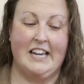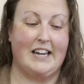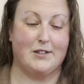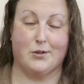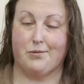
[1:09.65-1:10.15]

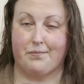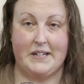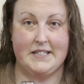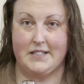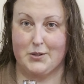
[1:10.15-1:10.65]
It's a
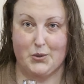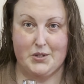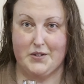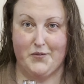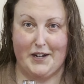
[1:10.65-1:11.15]
crazy
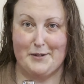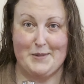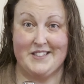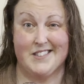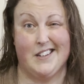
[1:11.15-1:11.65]
source of
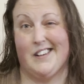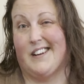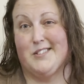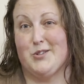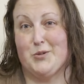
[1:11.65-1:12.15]
vitamin C
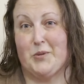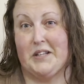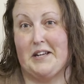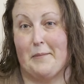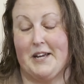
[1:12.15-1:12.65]
and it's just
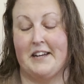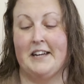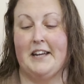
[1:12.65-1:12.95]
really yummy.